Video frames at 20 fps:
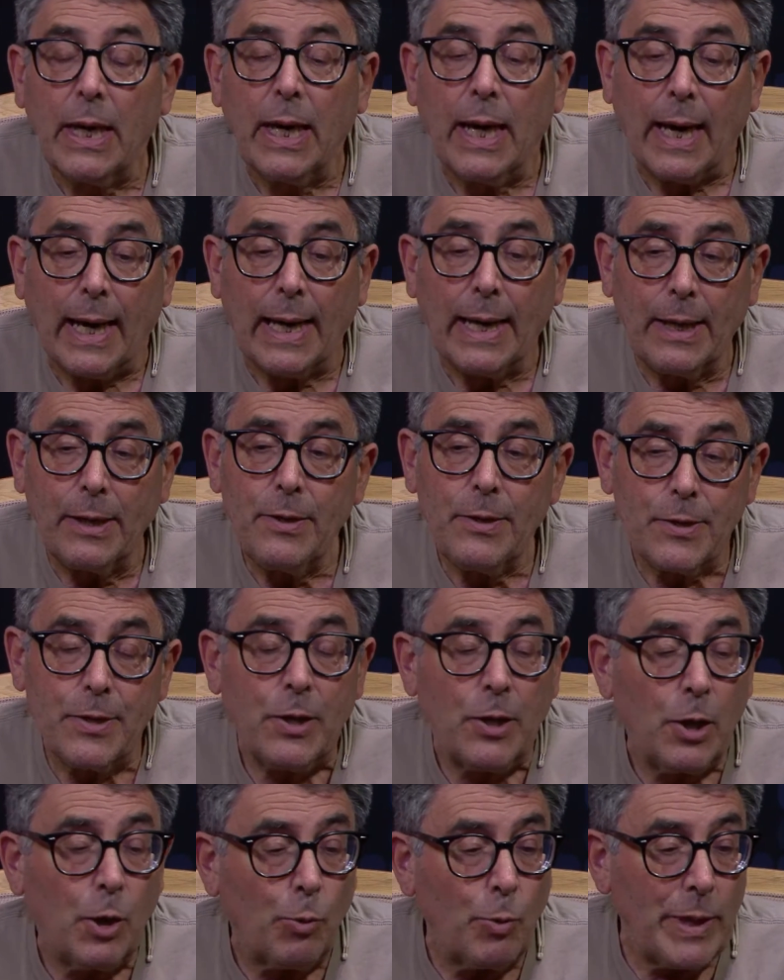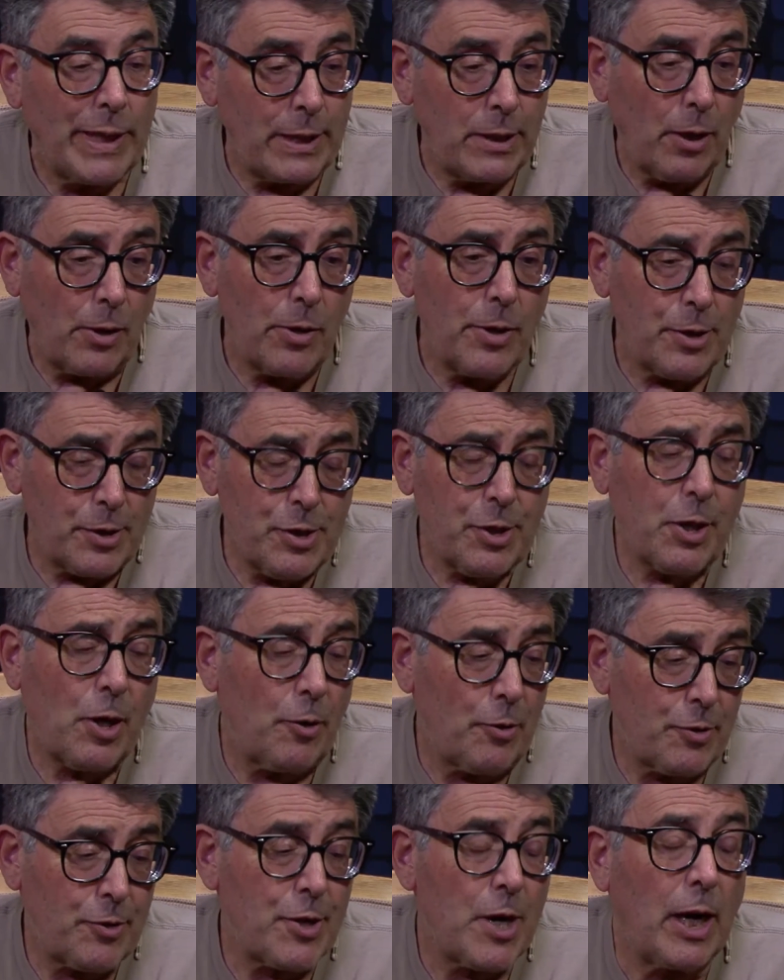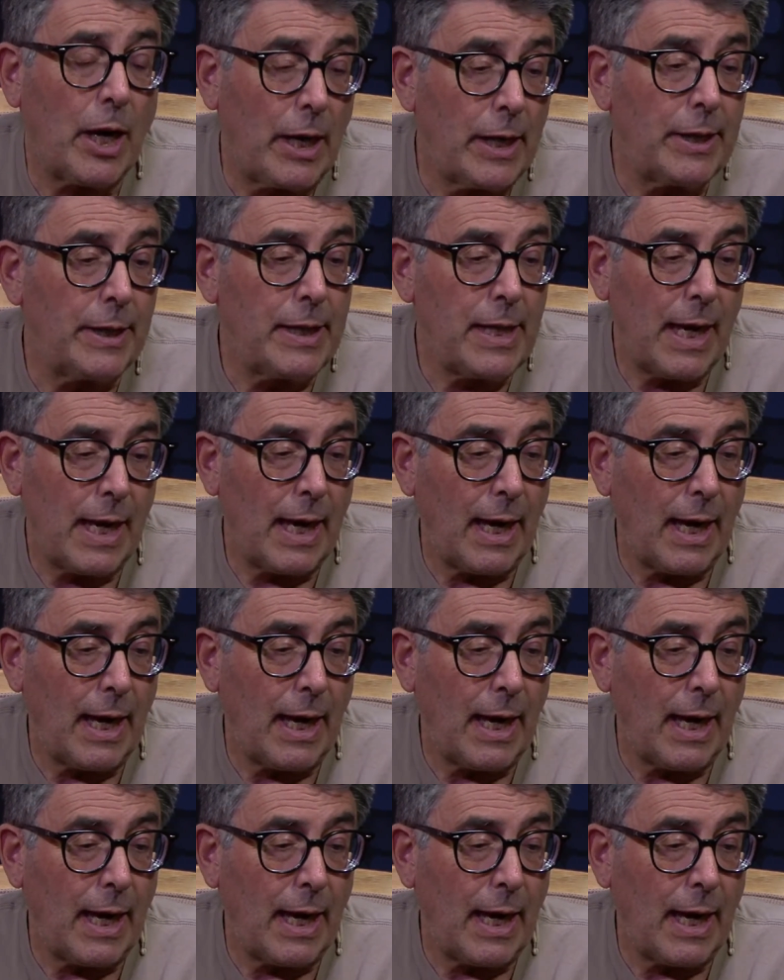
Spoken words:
And we know this goes on